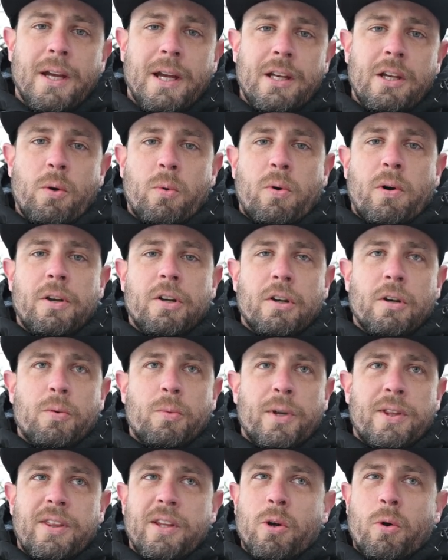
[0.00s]
and you wonder
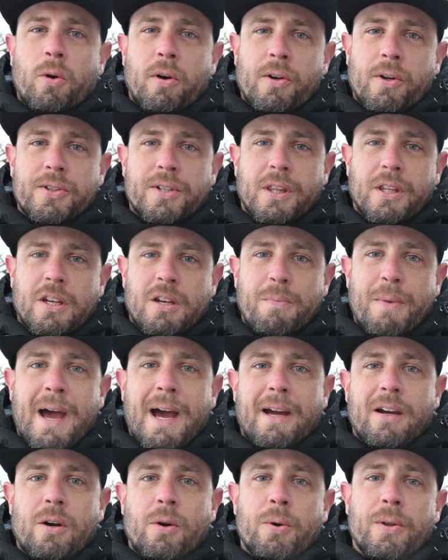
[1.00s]
with the oils and the
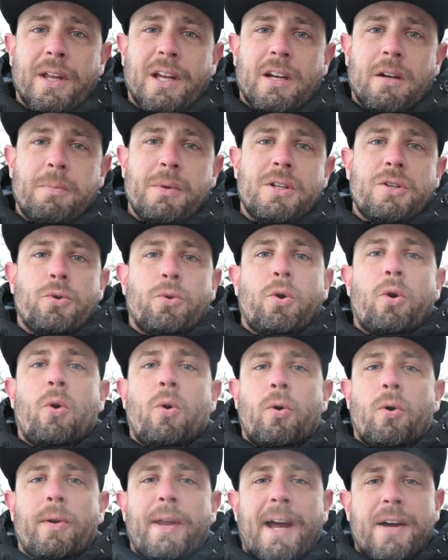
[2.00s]
tobacco, are they going to be too cold?